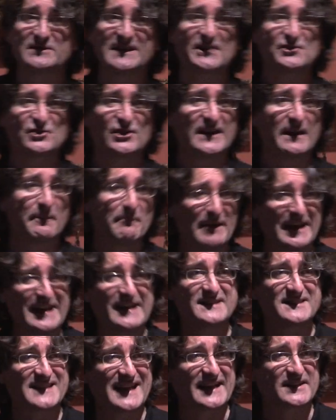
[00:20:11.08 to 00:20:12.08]
actually a
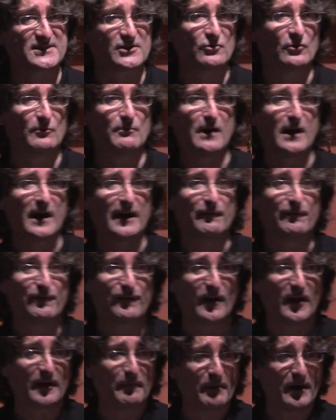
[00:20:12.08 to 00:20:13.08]
big tactical mine
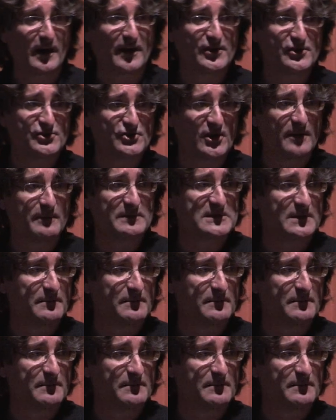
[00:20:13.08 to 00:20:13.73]
fired by the Germans